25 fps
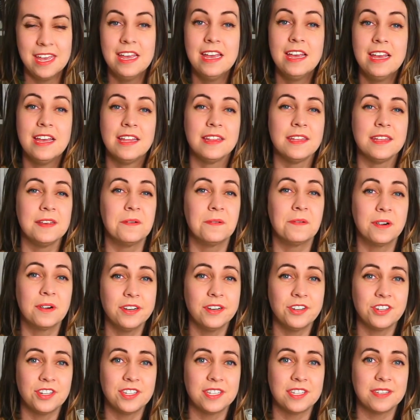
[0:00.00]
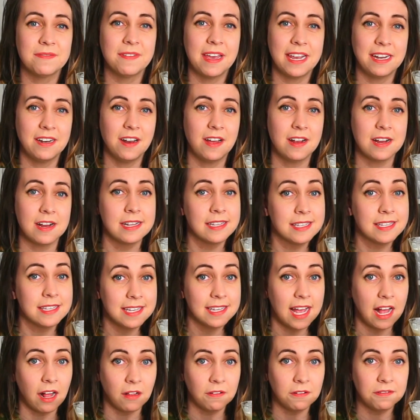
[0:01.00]
The origins of eggnog
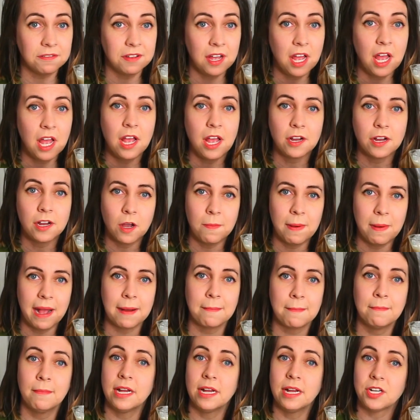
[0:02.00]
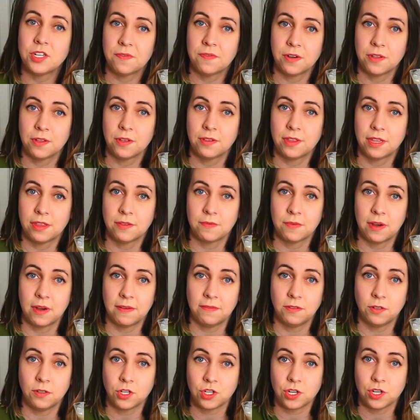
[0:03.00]
itself go back much further than the
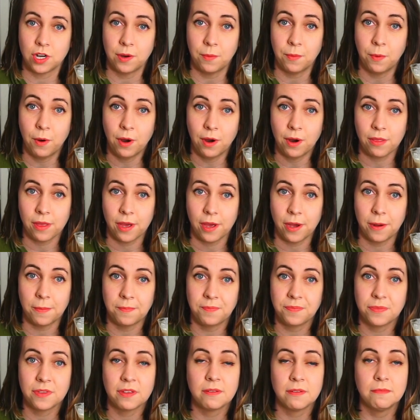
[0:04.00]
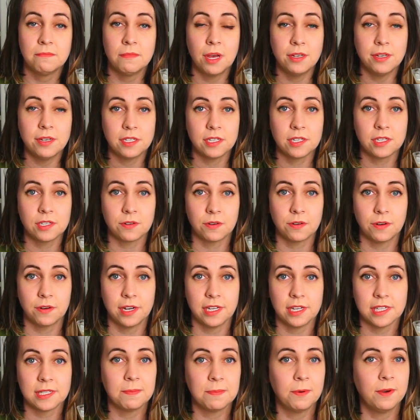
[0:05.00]
Revolutionary War, though. Most historians
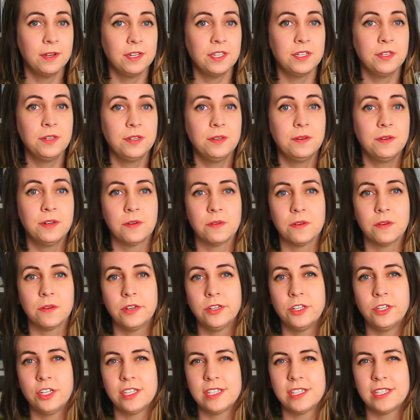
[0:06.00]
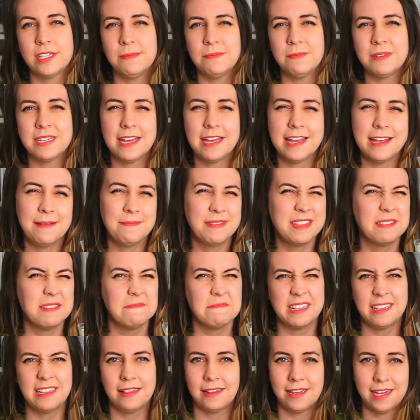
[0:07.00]
point to an origin sometime in the
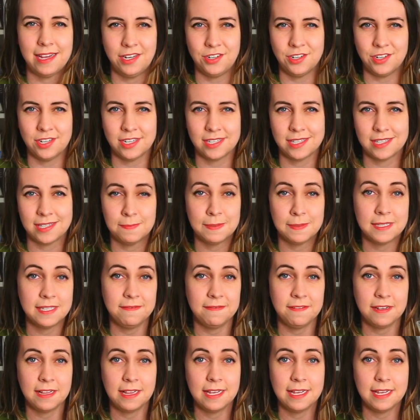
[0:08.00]
Middle Ages, specifically in